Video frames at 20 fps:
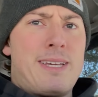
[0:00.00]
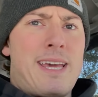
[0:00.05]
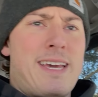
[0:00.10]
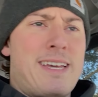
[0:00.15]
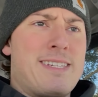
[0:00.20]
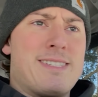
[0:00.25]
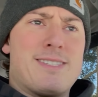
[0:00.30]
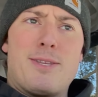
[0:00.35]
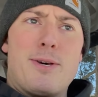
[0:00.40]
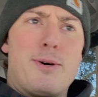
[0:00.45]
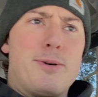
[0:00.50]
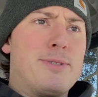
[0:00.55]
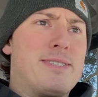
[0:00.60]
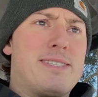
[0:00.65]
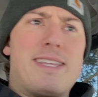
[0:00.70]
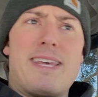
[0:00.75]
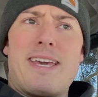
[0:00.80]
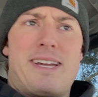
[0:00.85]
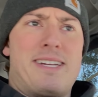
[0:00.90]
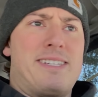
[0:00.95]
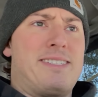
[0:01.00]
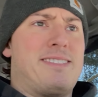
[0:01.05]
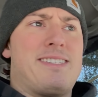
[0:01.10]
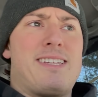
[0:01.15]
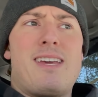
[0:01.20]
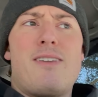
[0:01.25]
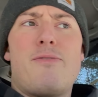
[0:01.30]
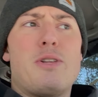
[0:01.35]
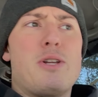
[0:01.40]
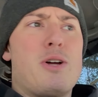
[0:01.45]
is those
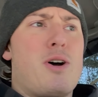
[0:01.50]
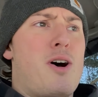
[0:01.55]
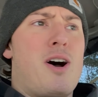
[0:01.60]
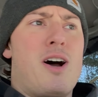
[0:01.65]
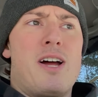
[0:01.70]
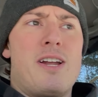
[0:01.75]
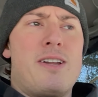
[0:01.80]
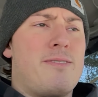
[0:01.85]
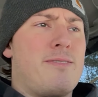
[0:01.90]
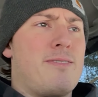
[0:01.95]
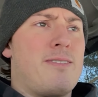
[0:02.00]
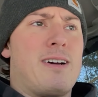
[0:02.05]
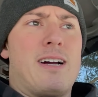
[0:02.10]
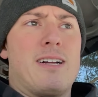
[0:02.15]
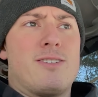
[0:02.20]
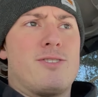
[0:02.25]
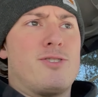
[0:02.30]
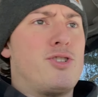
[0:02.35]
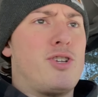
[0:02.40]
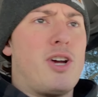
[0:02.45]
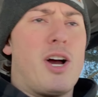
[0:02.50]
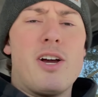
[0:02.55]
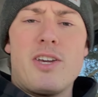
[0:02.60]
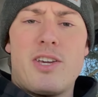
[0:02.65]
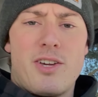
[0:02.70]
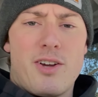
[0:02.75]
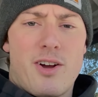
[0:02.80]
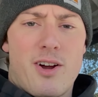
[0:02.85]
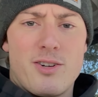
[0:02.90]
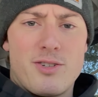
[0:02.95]
things, even on a
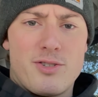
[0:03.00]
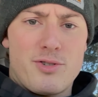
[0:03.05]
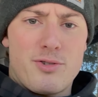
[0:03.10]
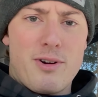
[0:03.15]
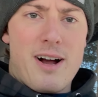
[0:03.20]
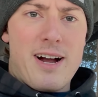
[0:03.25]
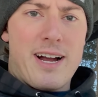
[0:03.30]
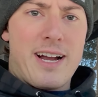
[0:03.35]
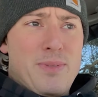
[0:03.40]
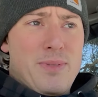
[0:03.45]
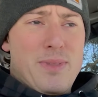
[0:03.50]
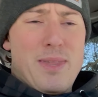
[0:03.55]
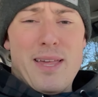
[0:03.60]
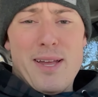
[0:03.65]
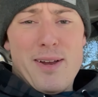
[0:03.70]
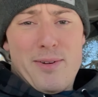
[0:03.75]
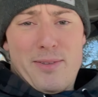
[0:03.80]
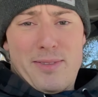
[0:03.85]
junkyard truck, they're